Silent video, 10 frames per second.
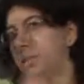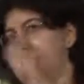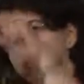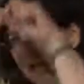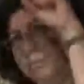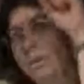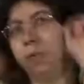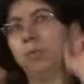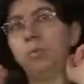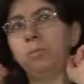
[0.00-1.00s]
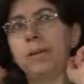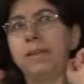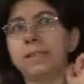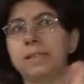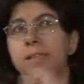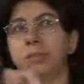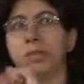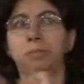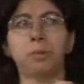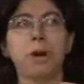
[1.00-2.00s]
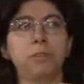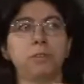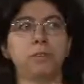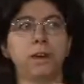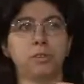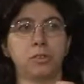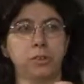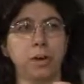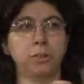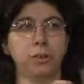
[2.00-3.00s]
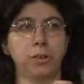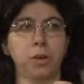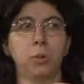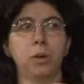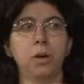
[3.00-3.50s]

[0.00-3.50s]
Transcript: The w means that there's a parameter vector w